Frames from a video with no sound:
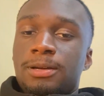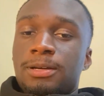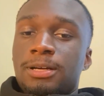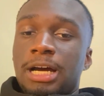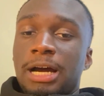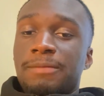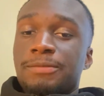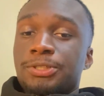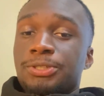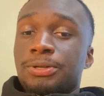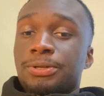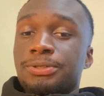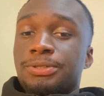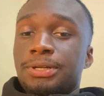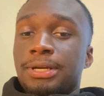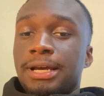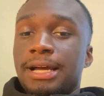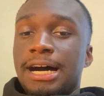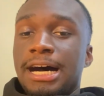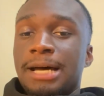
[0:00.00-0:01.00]
I returned to
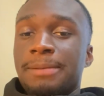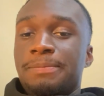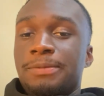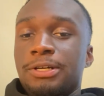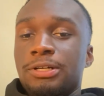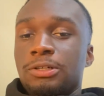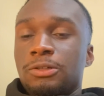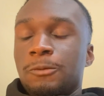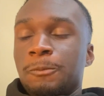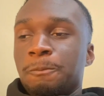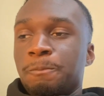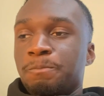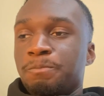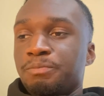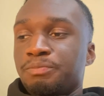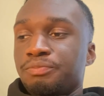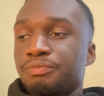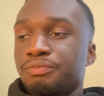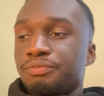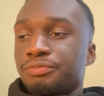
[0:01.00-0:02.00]
the God pill.
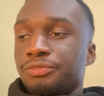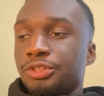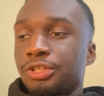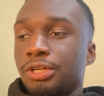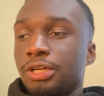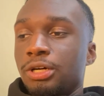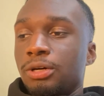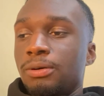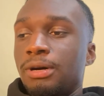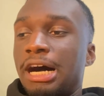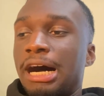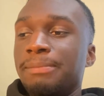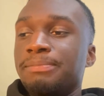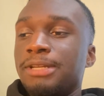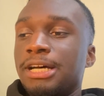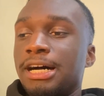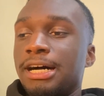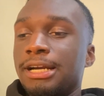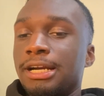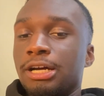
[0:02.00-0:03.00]
You know, I'm
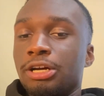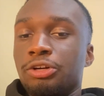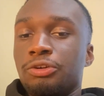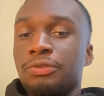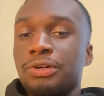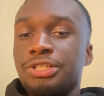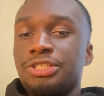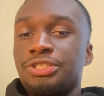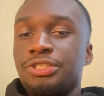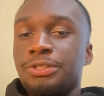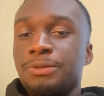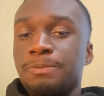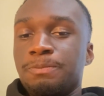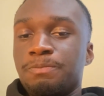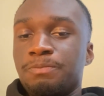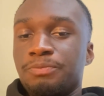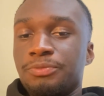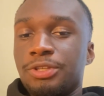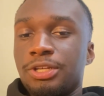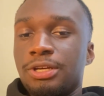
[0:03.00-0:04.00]
not a
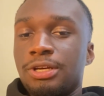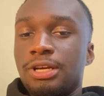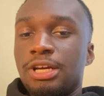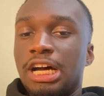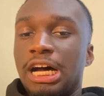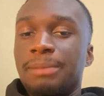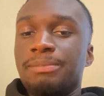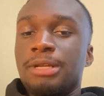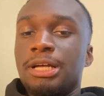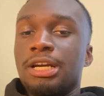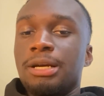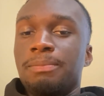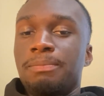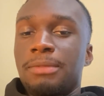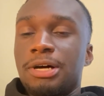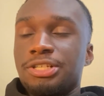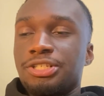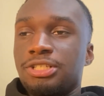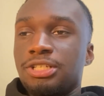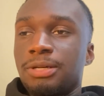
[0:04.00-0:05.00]
Christian. I'm not a
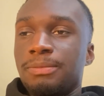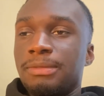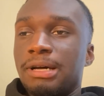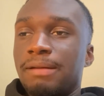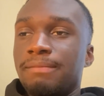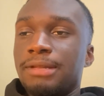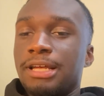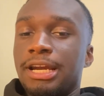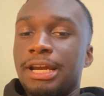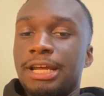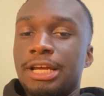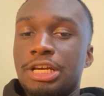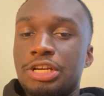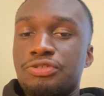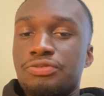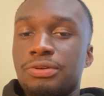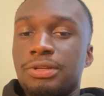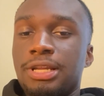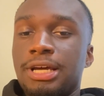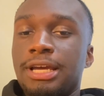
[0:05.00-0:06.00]
Muslim. I'm not an
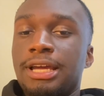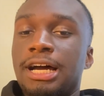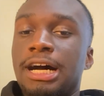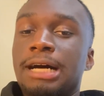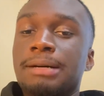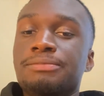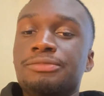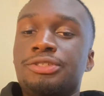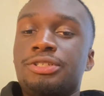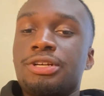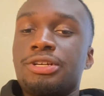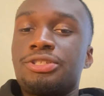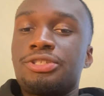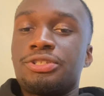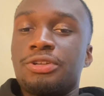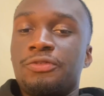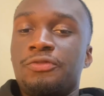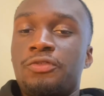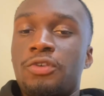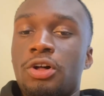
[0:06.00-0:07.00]
Israelite. I'm
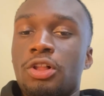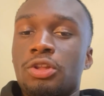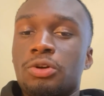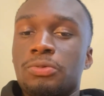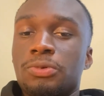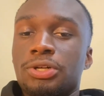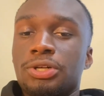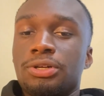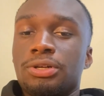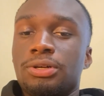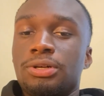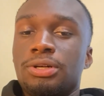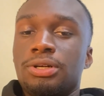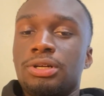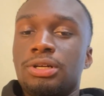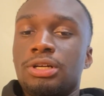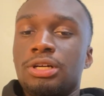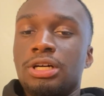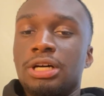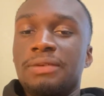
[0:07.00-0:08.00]
just a follower
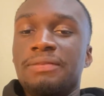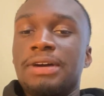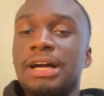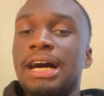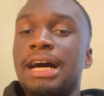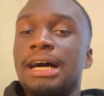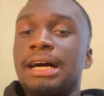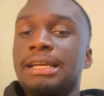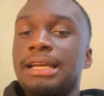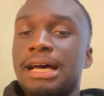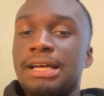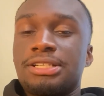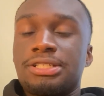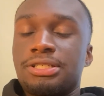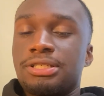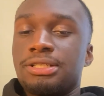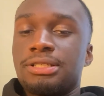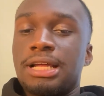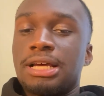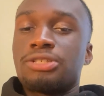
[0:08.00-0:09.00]
of God.
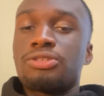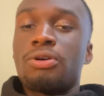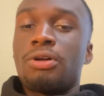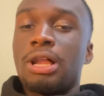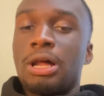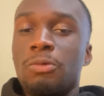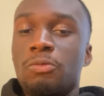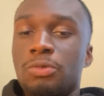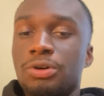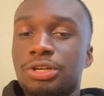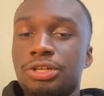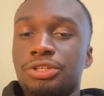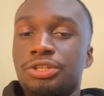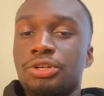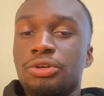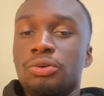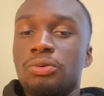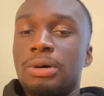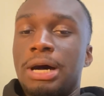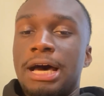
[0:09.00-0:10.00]
That's that's all I want to
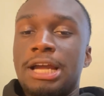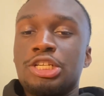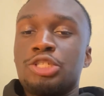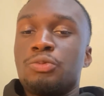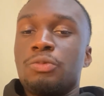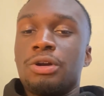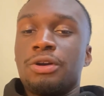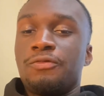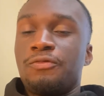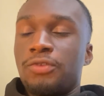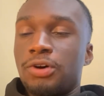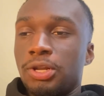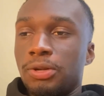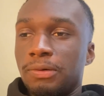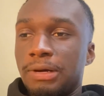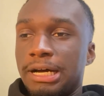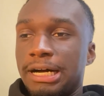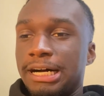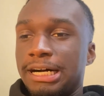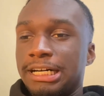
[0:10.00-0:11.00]
do. I just want to follow
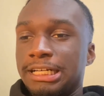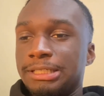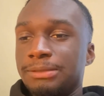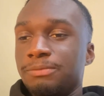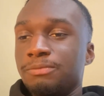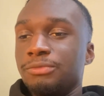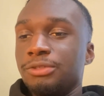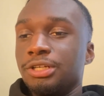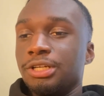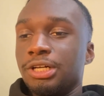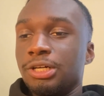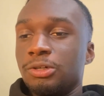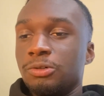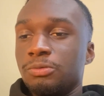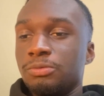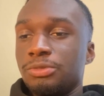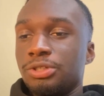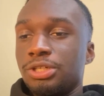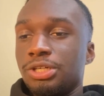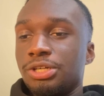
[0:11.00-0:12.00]
God, you
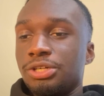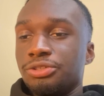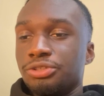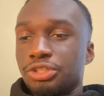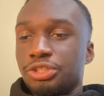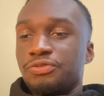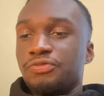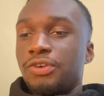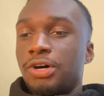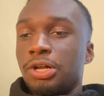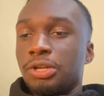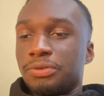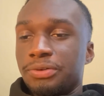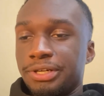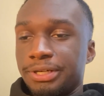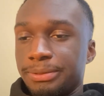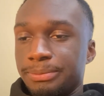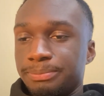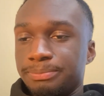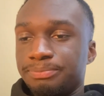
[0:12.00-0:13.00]
know, just follow
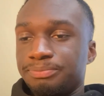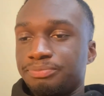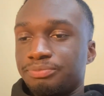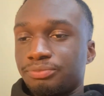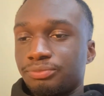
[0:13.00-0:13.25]
him.